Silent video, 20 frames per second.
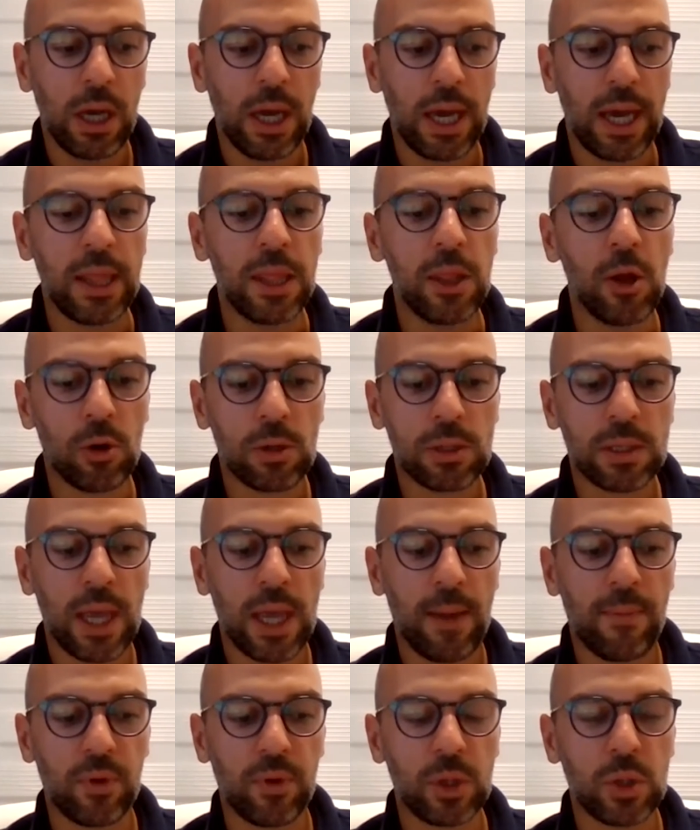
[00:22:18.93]
in North
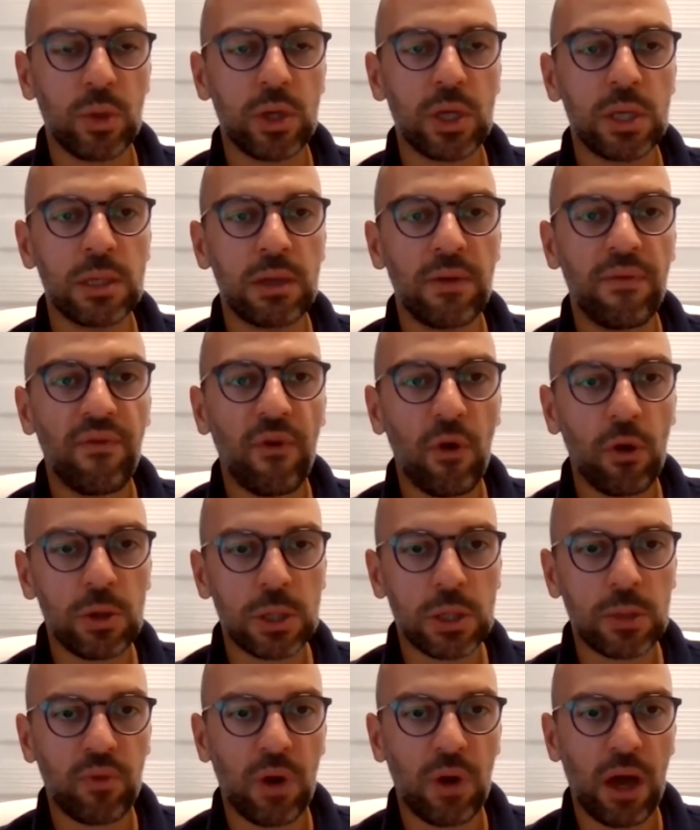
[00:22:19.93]
Cyprus, which is the
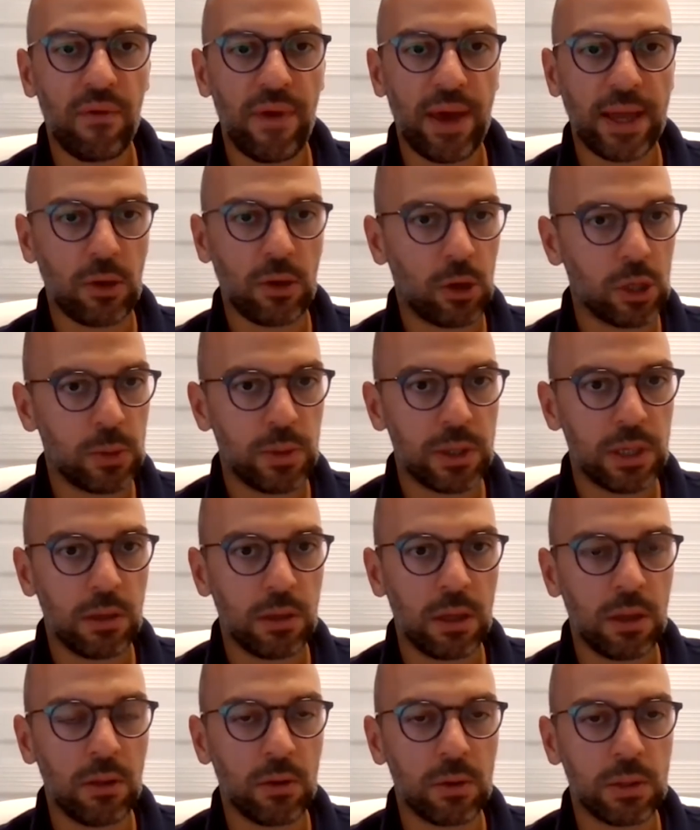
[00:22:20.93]
first private hospital
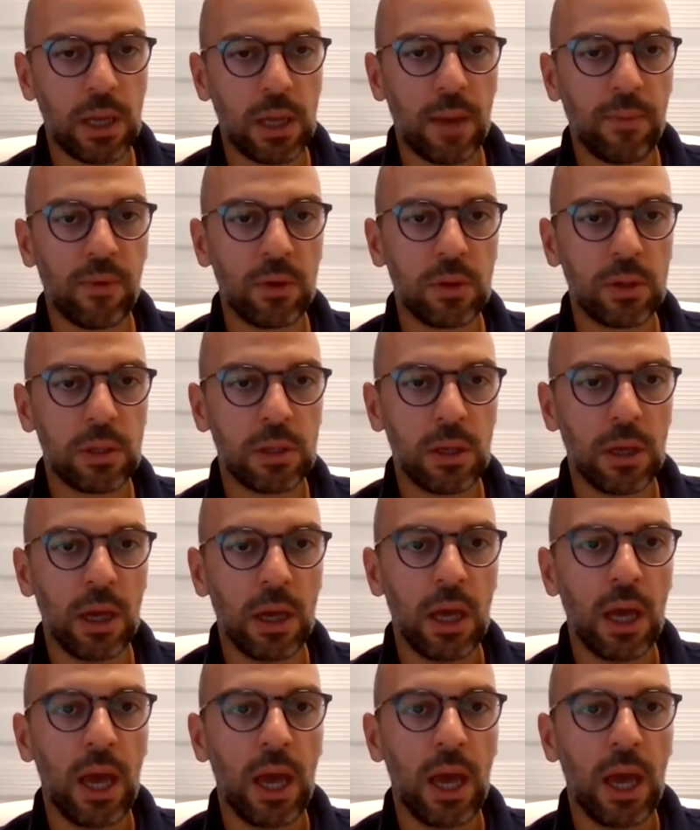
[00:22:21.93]
in North Cyprus,